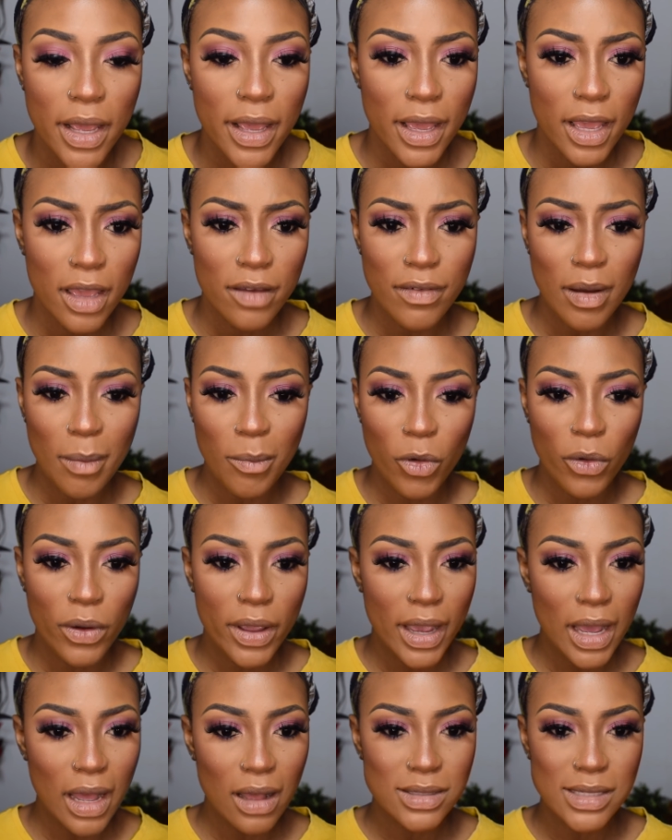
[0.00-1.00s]
If I'm
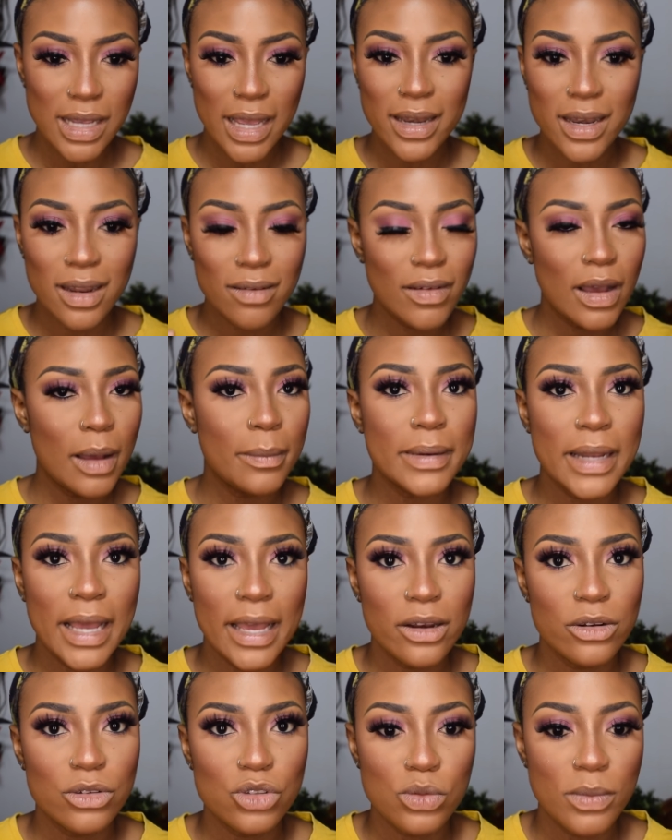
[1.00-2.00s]
going out, I never apply
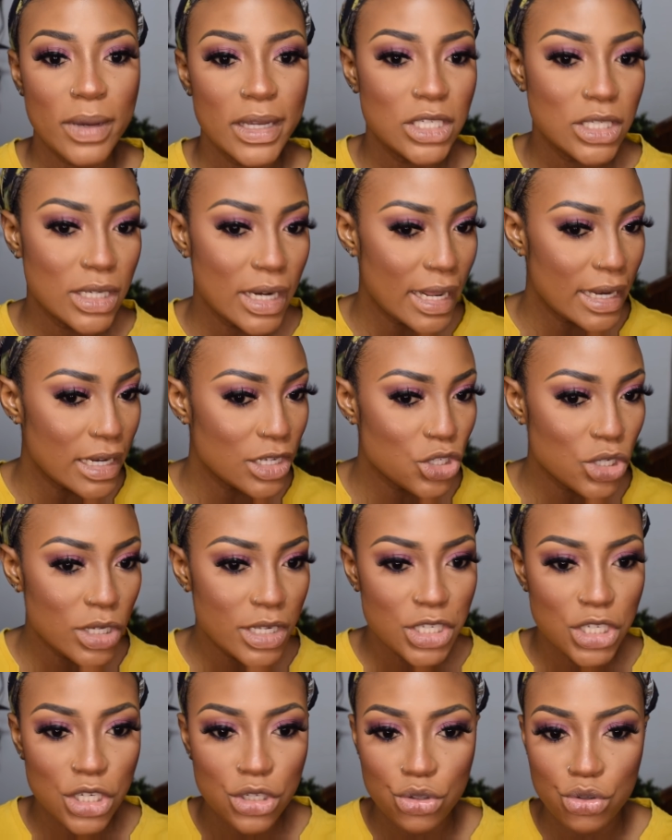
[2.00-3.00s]
it onto my chin. I
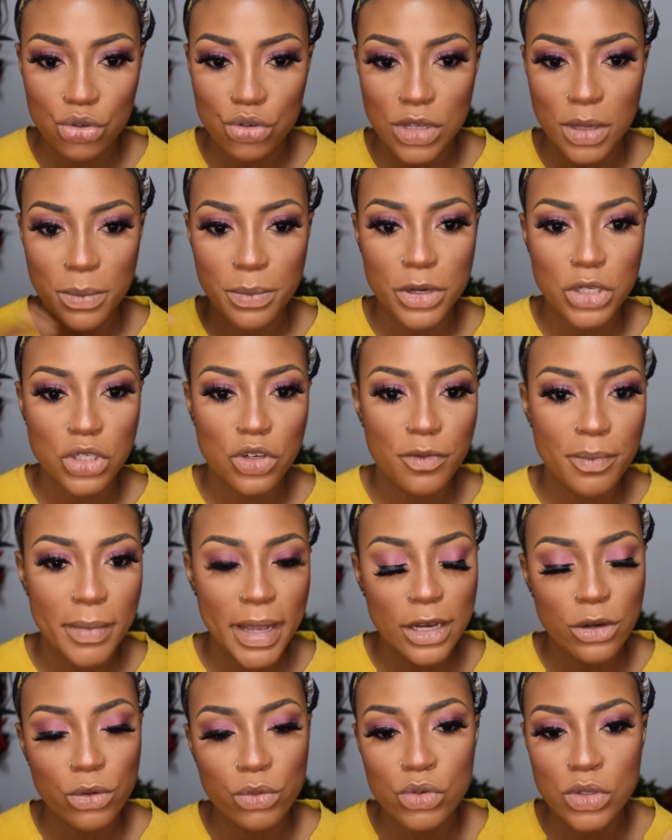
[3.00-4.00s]
literally just do the bridge of
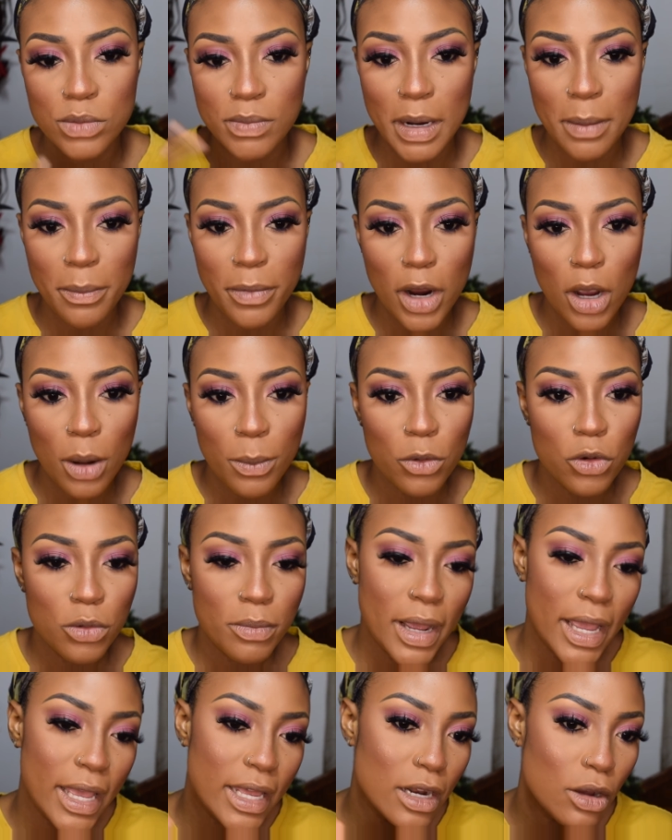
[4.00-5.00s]
my nose, my brow bone,
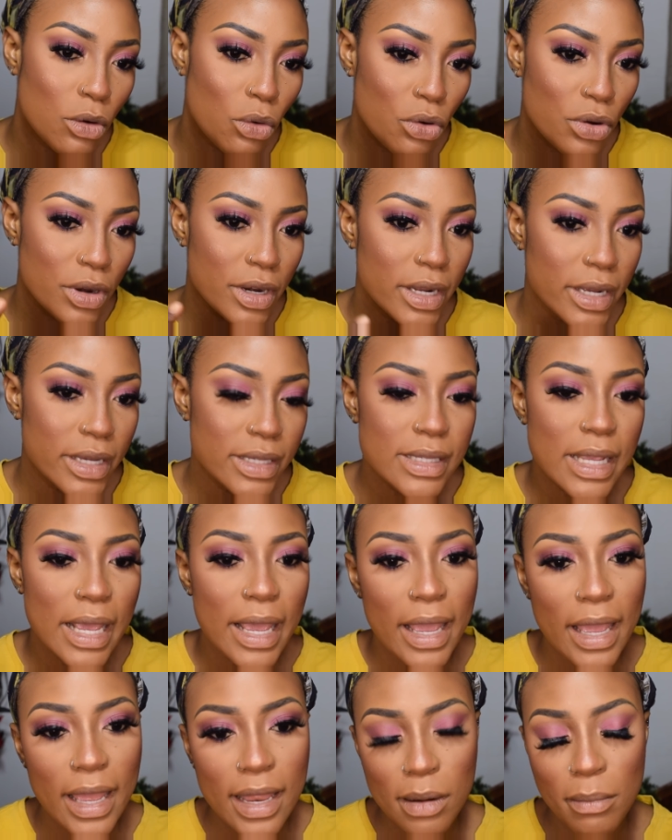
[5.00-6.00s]
my inner corners,
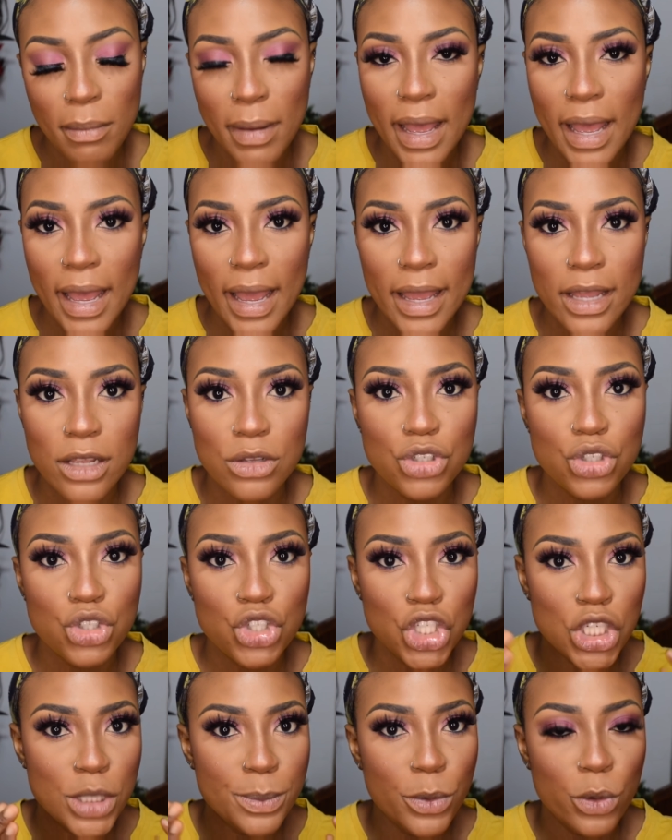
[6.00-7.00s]
and my
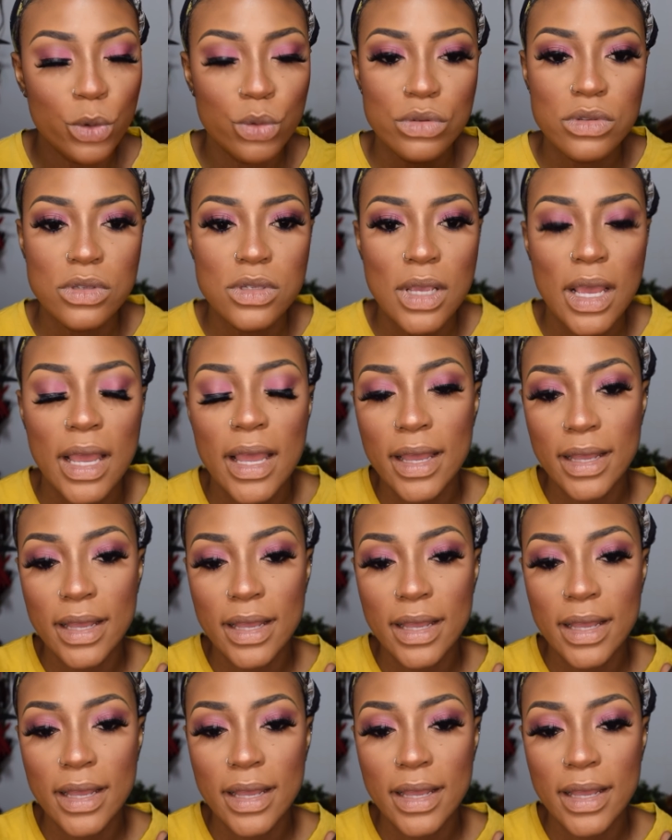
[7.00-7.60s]
cheekbones.